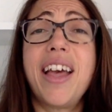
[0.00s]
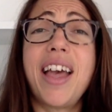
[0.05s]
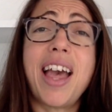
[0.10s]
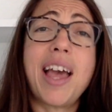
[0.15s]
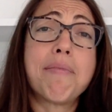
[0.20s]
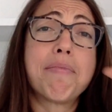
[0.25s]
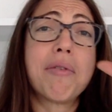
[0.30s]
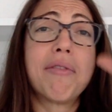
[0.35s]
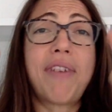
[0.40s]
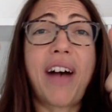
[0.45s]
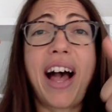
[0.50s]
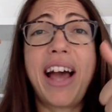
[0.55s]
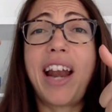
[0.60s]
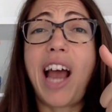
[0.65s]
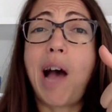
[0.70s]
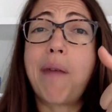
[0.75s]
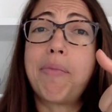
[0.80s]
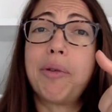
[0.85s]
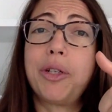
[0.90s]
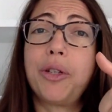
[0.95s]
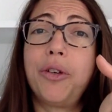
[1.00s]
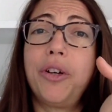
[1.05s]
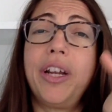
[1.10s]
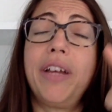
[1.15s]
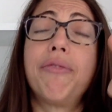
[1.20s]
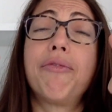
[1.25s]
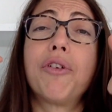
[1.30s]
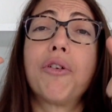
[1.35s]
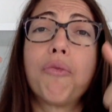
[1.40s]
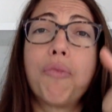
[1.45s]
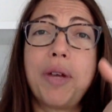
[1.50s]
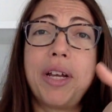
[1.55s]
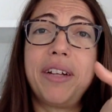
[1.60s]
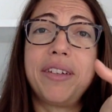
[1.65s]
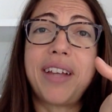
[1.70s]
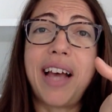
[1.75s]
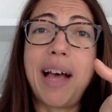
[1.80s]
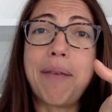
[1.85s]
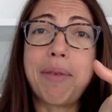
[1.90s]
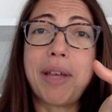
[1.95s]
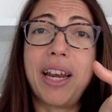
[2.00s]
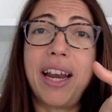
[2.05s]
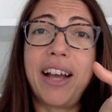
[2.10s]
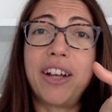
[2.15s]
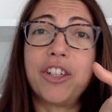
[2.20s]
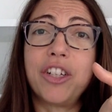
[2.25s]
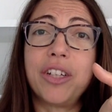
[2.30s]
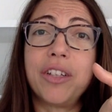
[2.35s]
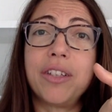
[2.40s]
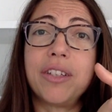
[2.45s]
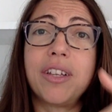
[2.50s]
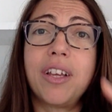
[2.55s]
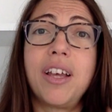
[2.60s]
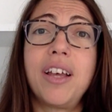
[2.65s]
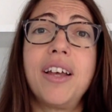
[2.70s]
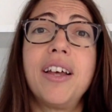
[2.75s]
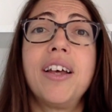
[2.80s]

and provide opportunity for real time connections.